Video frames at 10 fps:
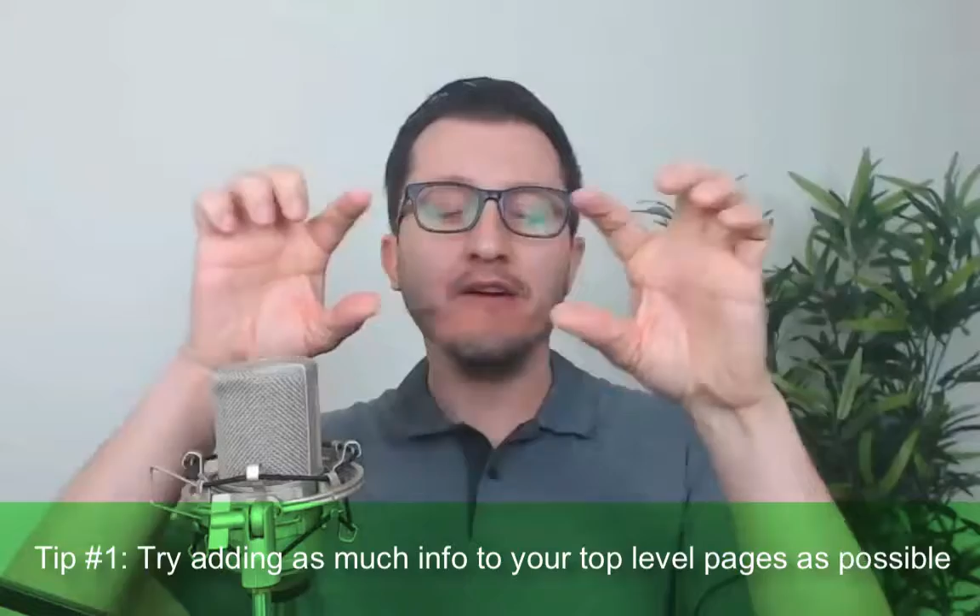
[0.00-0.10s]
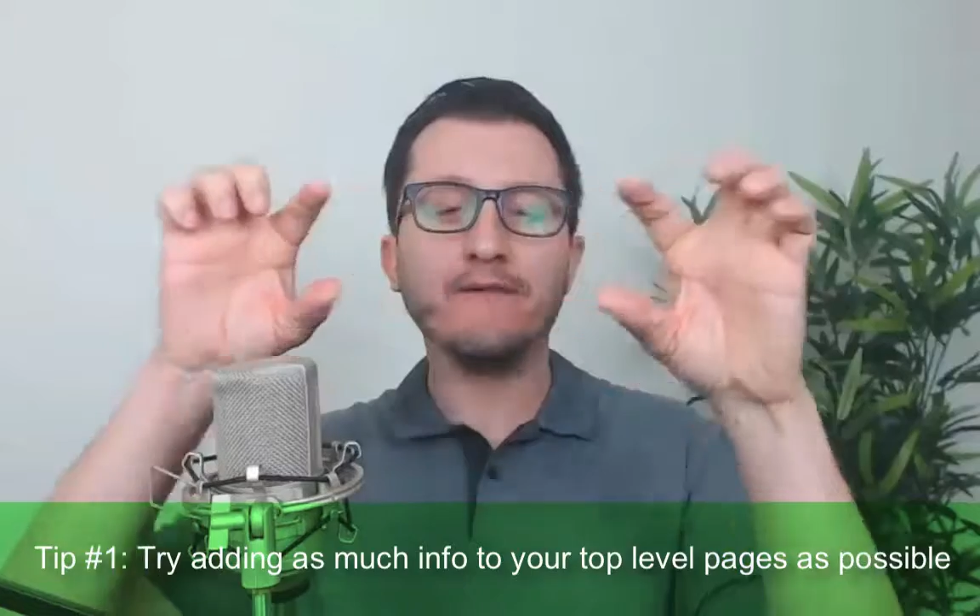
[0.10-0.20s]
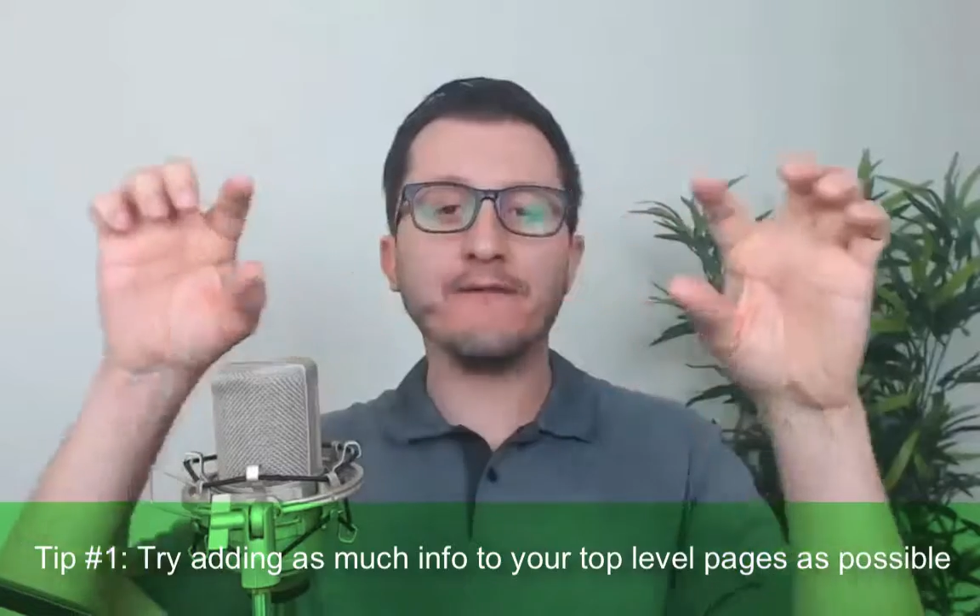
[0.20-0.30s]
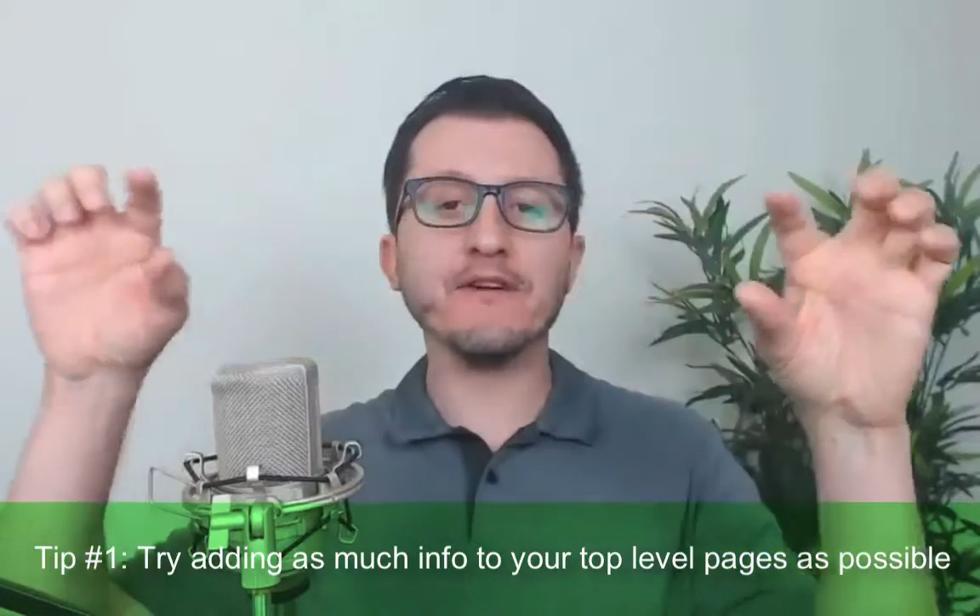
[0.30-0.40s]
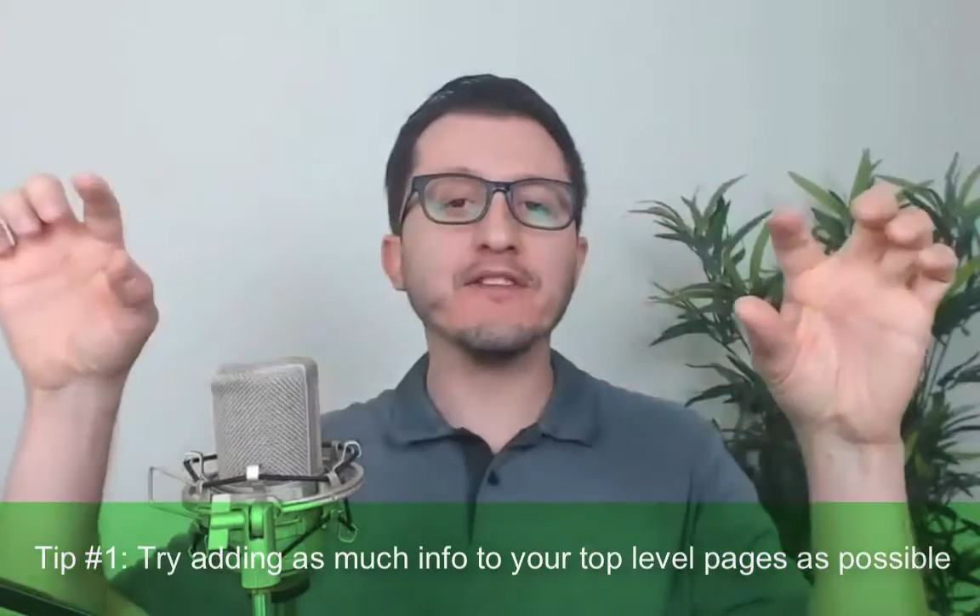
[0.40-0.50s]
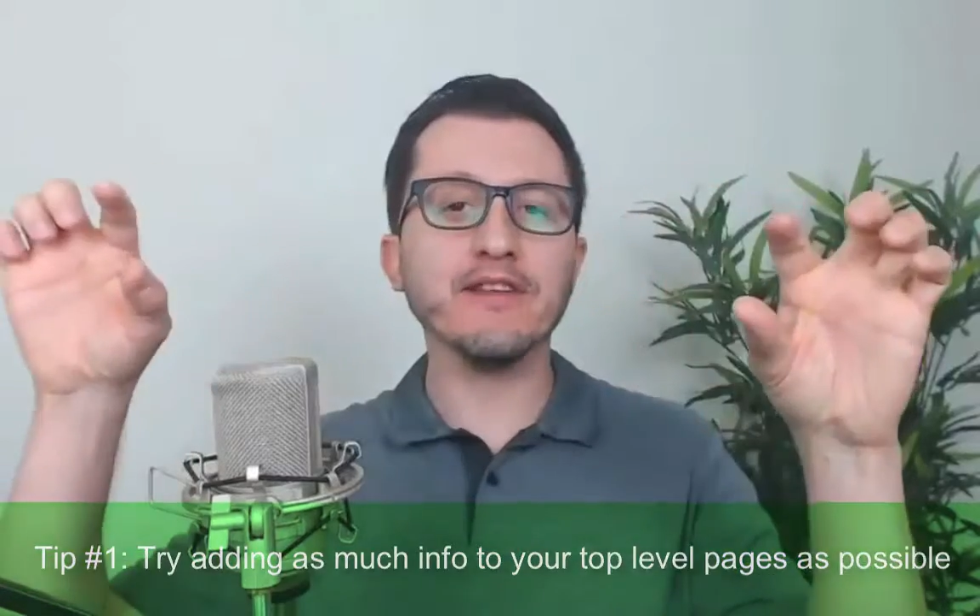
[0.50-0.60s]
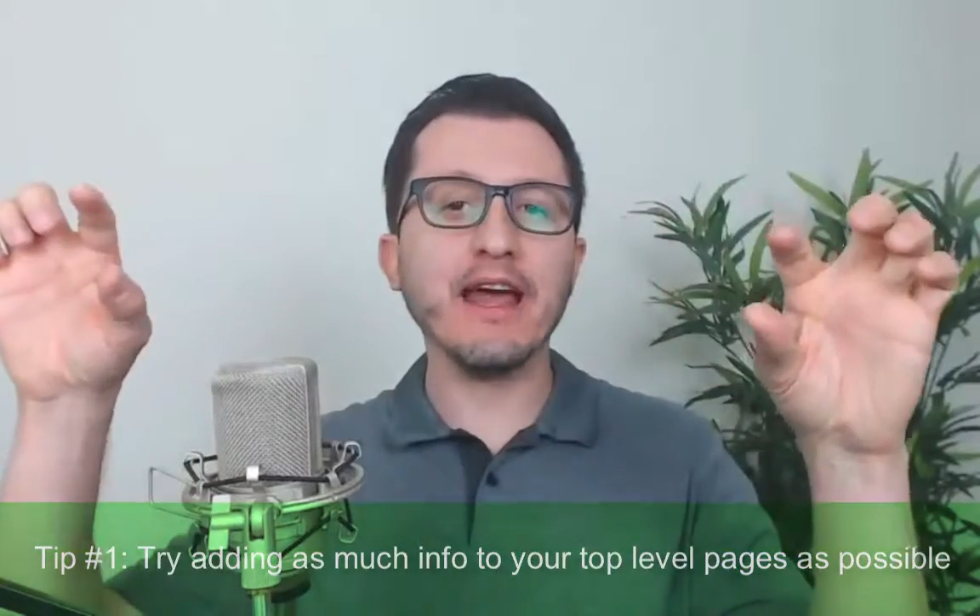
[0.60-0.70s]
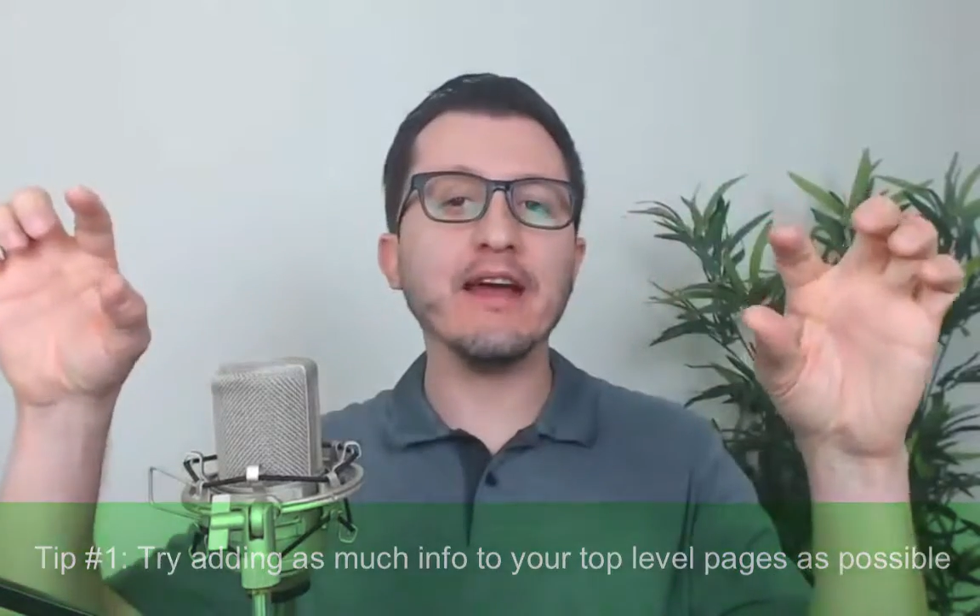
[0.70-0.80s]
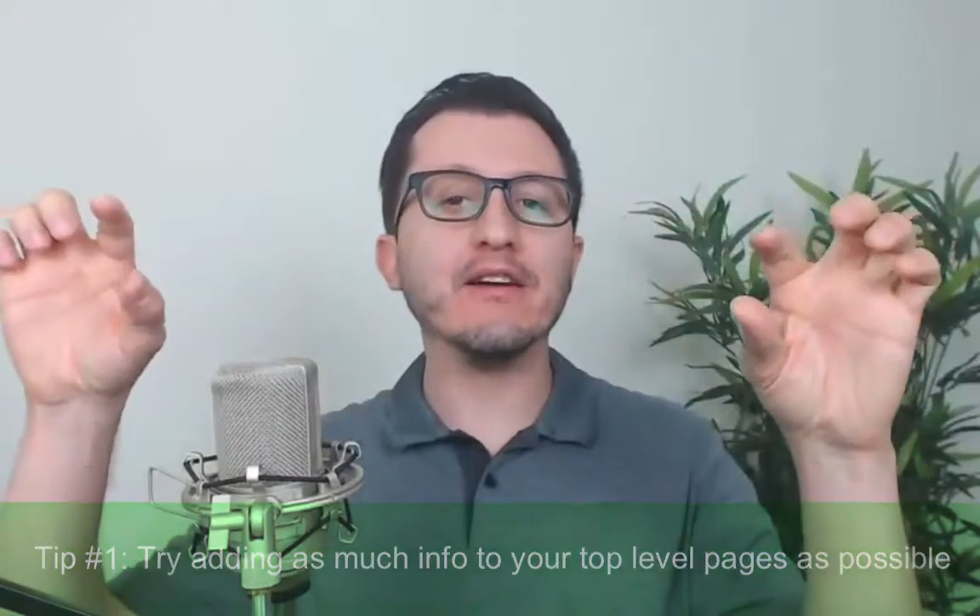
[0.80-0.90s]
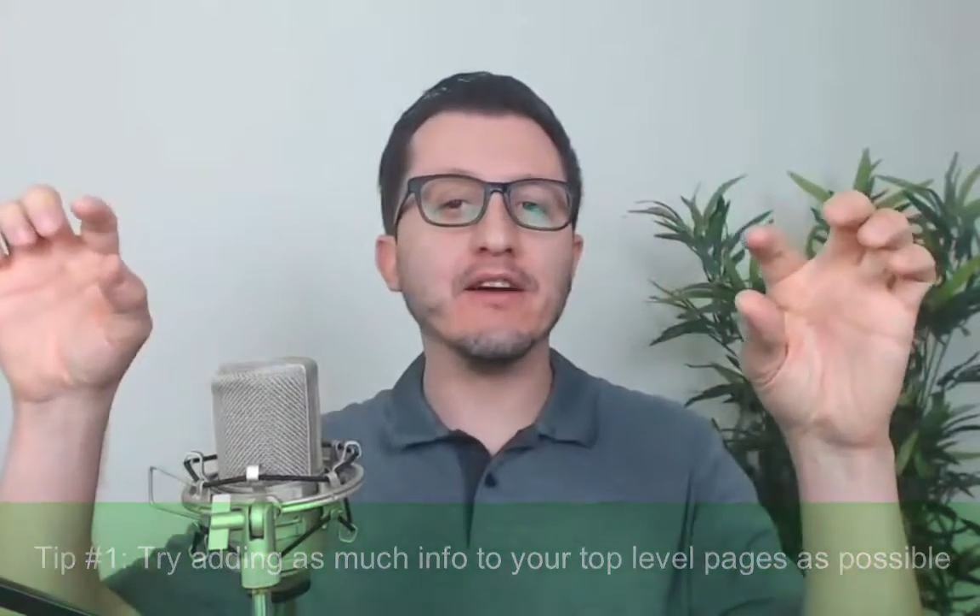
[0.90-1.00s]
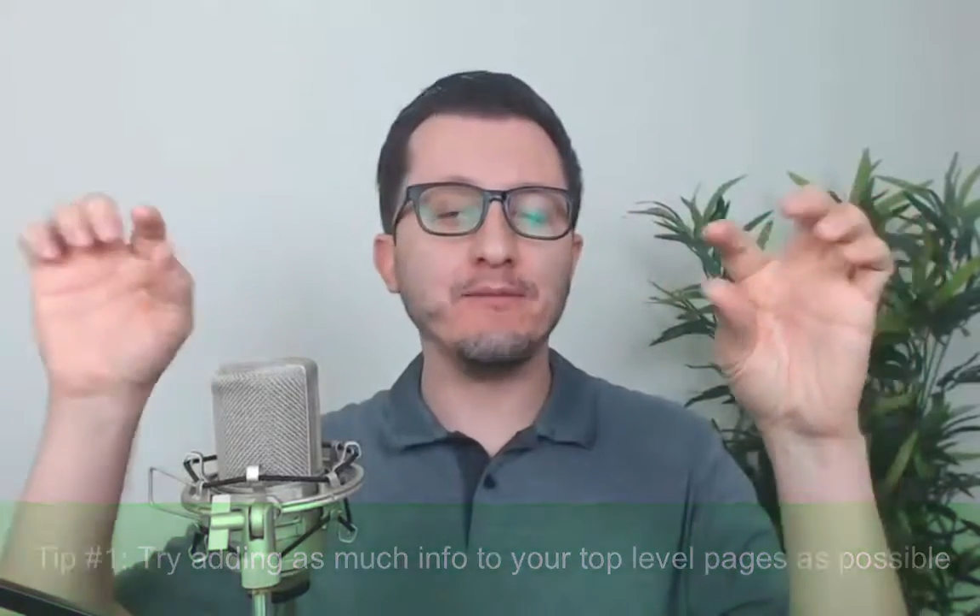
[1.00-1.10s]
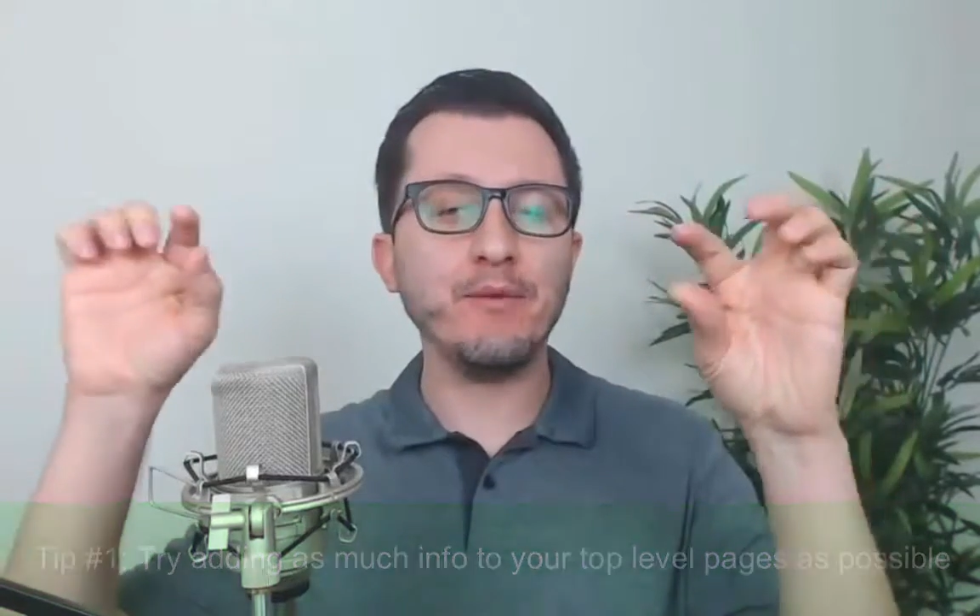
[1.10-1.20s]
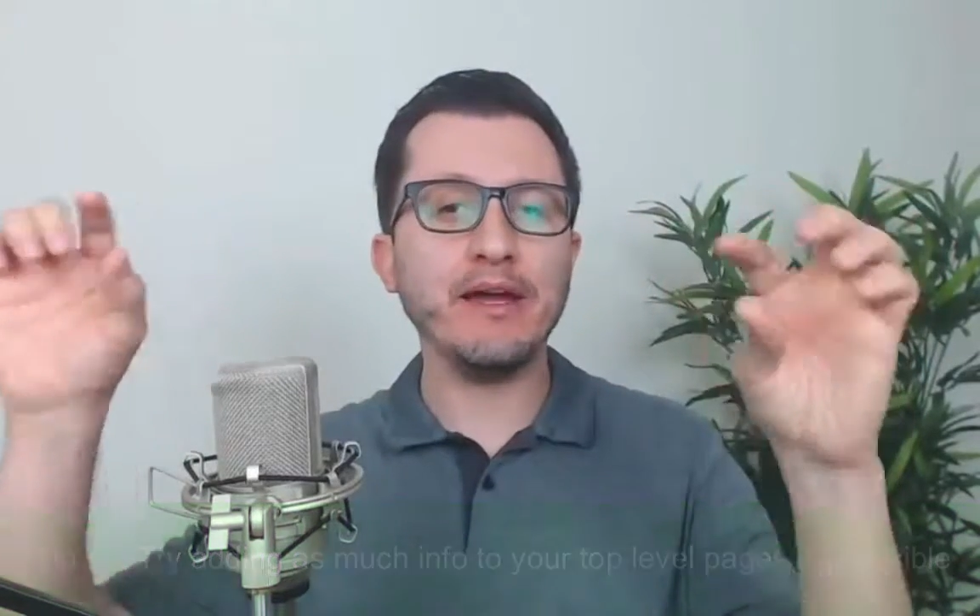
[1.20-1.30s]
first layer of